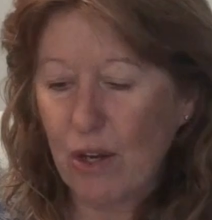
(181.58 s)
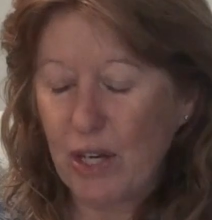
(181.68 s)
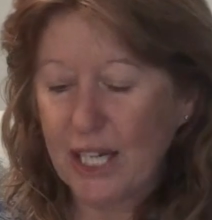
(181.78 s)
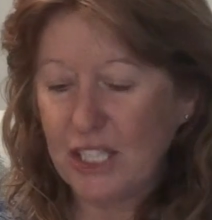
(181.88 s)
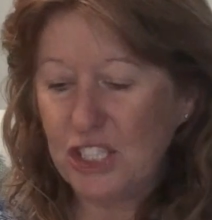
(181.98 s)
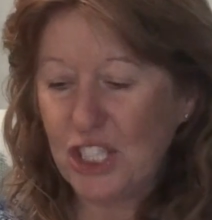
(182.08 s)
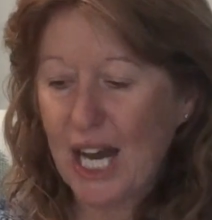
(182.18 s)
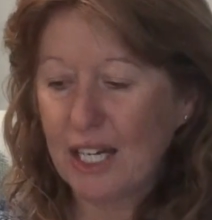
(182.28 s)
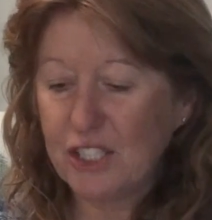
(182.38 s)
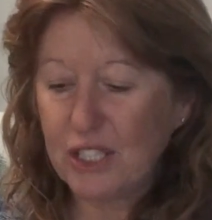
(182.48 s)
learning
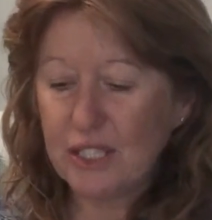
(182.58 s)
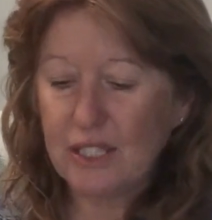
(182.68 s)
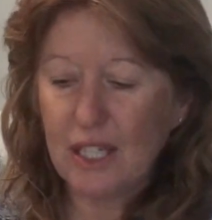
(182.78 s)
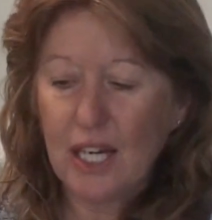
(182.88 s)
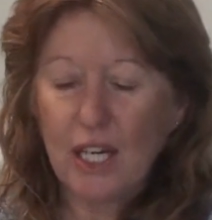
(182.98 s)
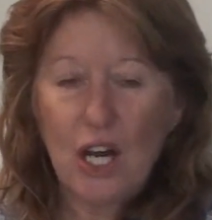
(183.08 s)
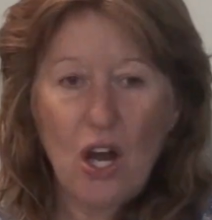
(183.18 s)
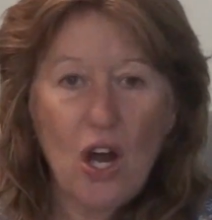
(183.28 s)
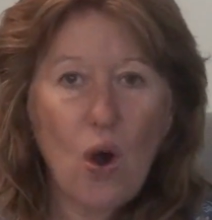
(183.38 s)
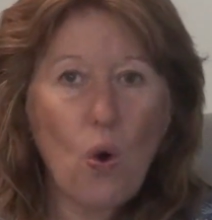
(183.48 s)
challenges.
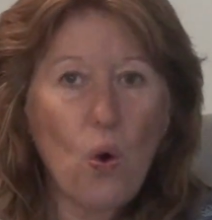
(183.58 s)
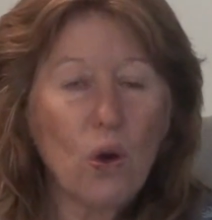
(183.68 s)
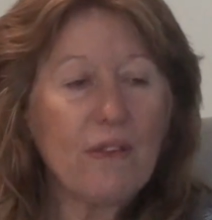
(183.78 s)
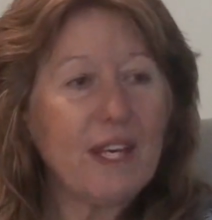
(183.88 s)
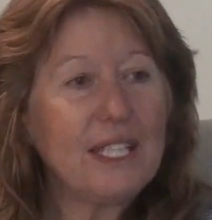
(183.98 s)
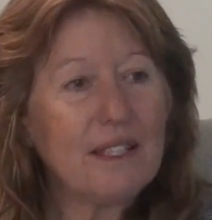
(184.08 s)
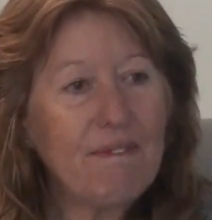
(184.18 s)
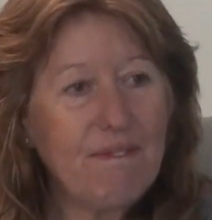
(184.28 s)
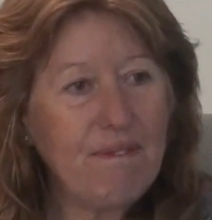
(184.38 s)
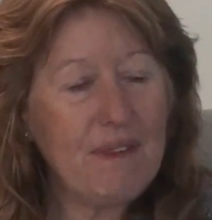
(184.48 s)
All of these
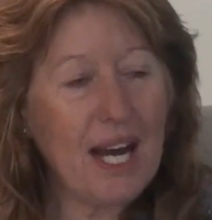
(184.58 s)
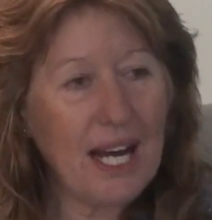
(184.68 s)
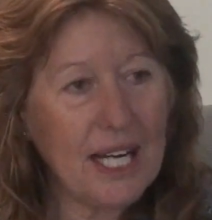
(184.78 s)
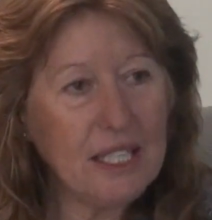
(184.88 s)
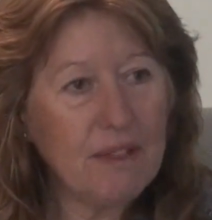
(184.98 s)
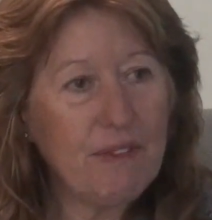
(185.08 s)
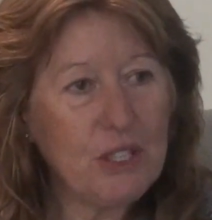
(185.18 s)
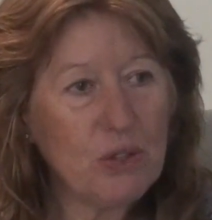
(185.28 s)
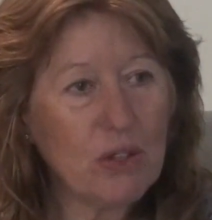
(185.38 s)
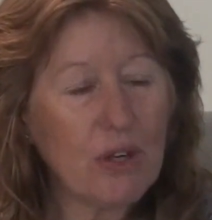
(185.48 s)
are
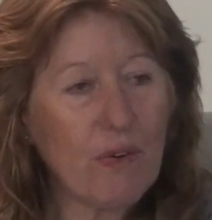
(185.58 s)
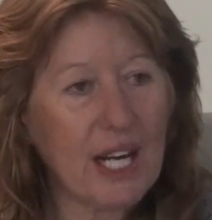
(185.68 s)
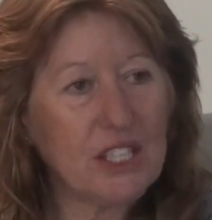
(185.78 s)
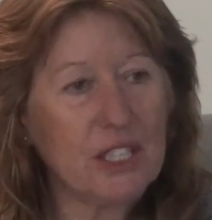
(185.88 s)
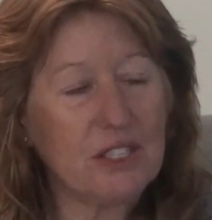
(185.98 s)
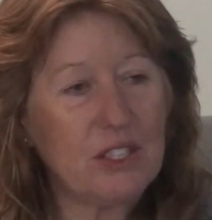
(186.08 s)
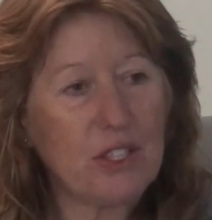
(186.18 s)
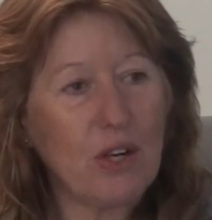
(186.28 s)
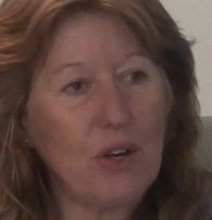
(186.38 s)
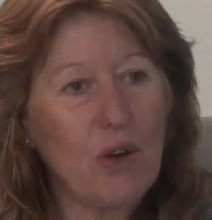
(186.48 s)
individual corrections,
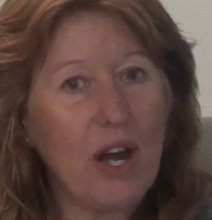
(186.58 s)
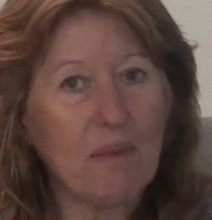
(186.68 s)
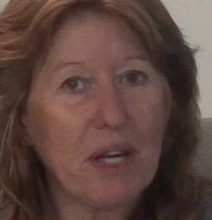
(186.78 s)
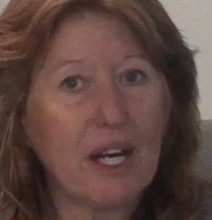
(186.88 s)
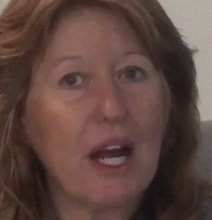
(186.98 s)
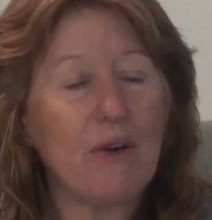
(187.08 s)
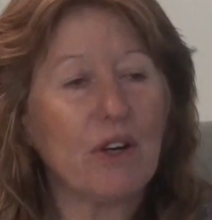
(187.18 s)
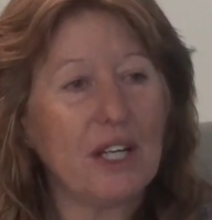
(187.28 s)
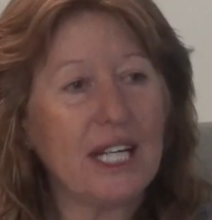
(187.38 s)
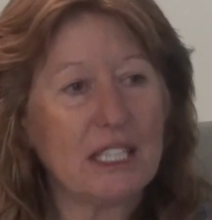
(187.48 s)
so I'm going to go
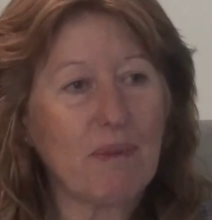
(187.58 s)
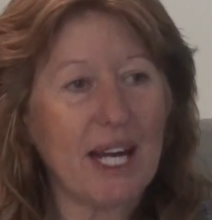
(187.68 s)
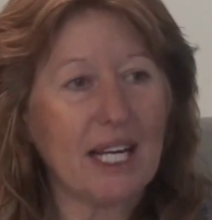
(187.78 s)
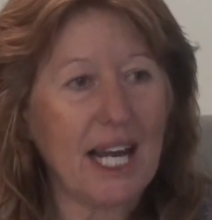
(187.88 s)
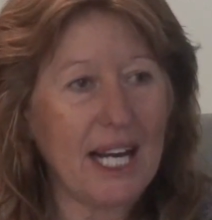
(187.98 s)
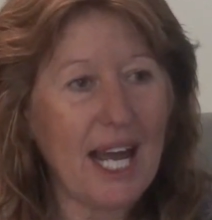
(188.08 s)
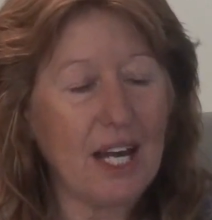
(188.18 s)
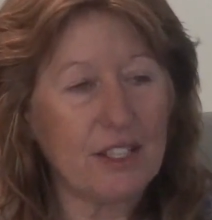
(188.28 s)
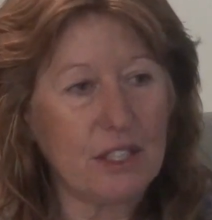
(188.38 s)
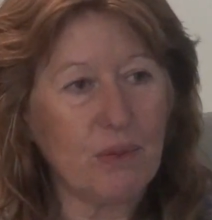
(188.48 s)
on and explain later
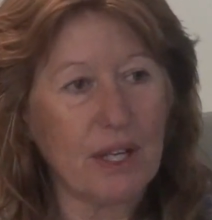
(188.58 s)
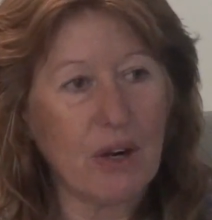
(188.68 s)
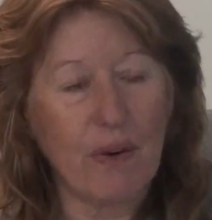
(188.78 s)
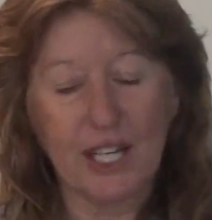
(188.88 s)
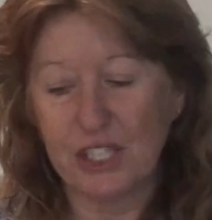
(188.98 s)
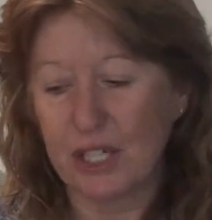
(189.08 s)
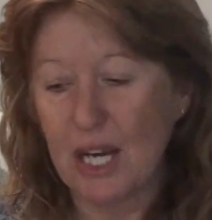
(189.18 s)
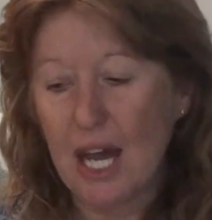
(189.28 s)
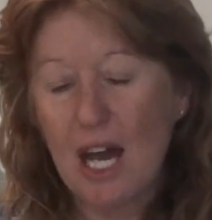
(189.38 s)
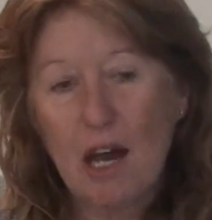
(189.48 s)
how to do a
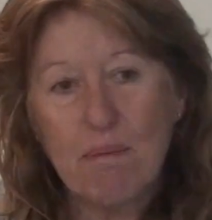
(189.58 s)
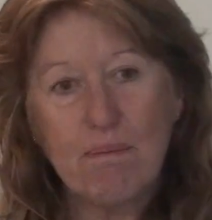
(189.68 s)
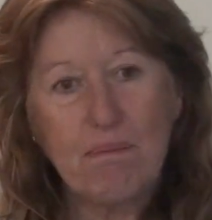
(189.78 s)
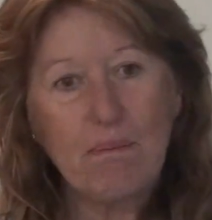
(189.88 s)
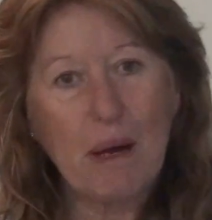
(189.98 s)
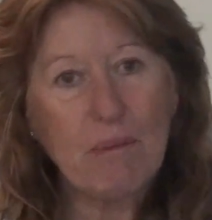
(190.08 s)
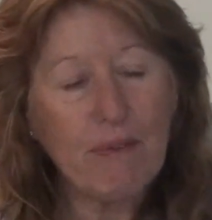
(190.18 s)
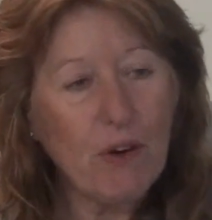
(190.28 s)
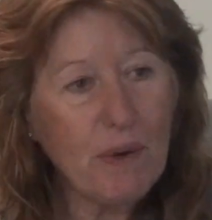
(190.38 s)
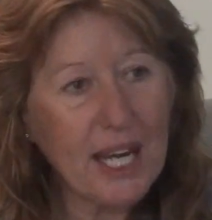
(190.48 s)
correction. But
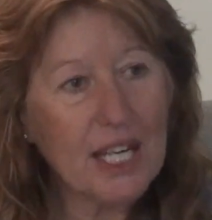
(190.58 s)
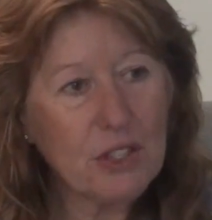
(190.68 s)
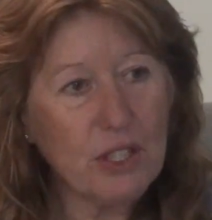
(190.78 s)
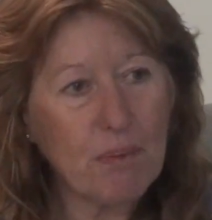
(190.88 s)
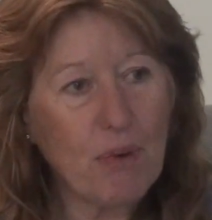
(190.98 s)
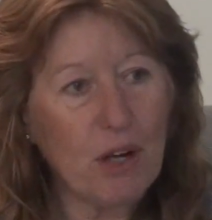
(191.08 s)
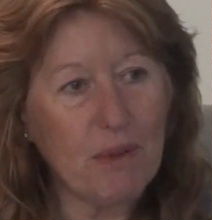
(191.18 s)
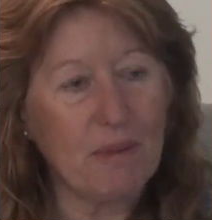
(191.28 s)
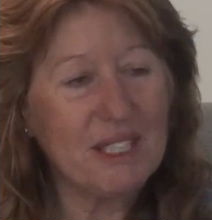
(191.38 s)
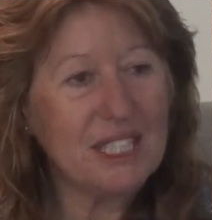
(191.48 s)
before we get to the
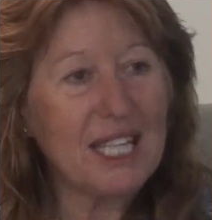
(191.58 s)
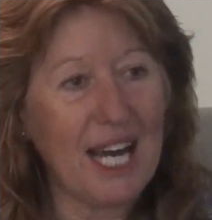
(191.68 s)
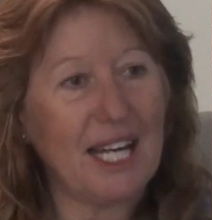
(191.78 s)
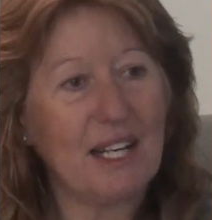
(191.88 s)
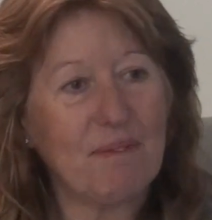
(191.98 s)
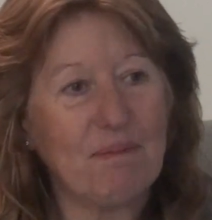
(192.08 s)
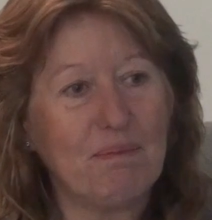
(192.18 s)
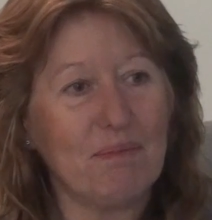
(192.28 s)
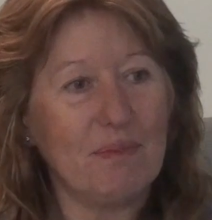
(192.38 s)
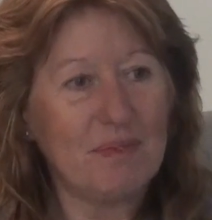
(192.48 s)
problem and start
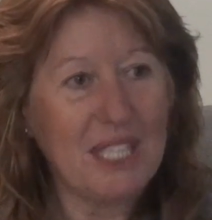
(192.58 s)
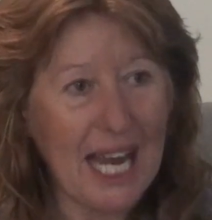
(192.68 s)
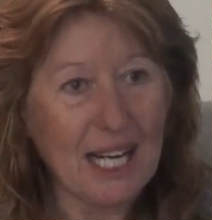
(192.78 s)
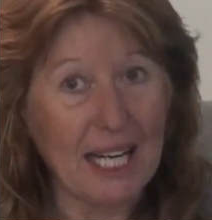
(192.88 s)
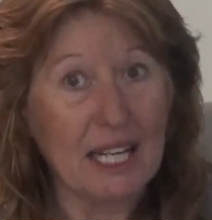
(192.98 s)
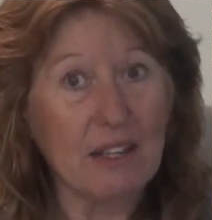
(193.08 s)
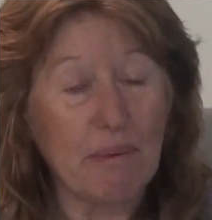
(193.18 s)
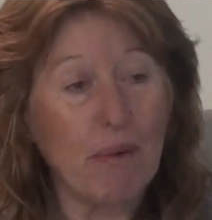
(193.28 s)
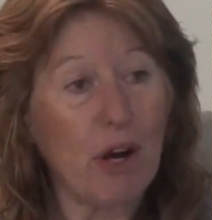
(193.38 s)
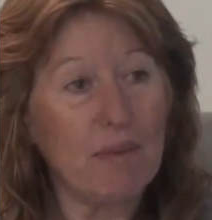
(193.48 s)
tackling
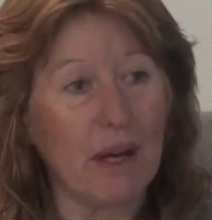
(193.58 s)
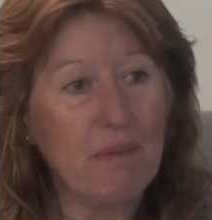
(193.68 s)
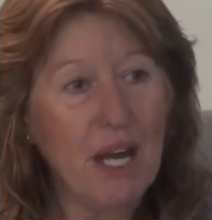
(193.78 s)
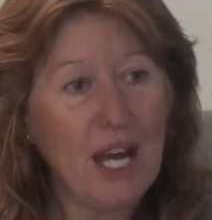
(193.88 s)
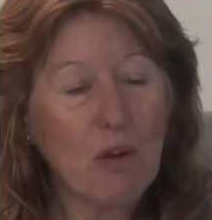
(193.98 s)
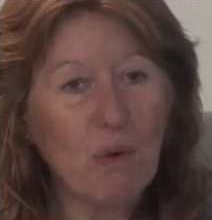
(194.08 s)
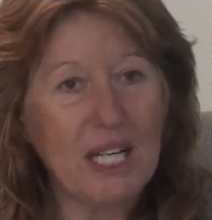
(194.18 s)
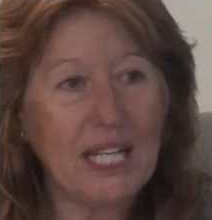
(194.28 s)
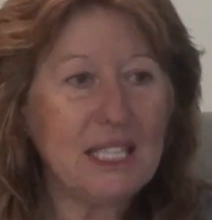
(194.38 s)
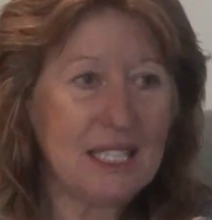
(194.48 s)
the problem, we
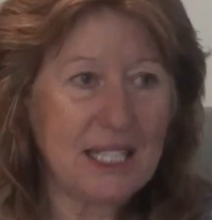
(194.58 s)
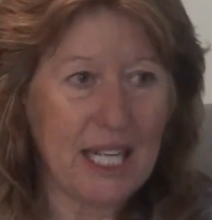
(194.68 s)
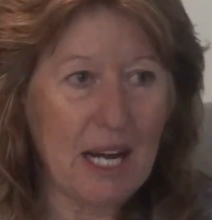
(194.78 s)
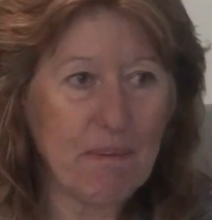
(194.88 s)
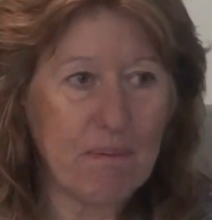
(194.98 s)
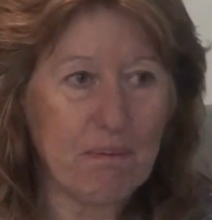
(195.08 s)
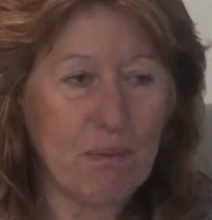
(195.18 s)
need to set up